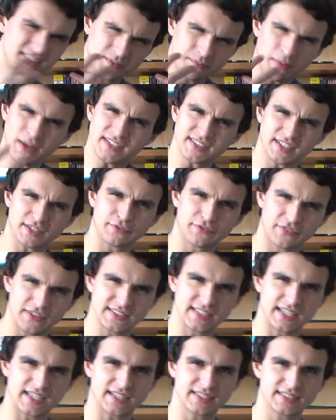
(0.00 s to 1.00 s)
some basic
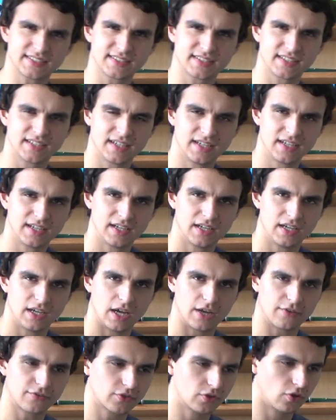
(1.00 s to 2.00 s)
physics
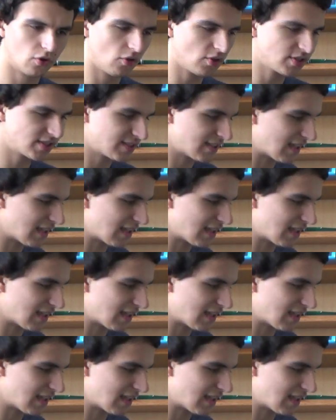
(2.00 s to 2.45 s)
of course, an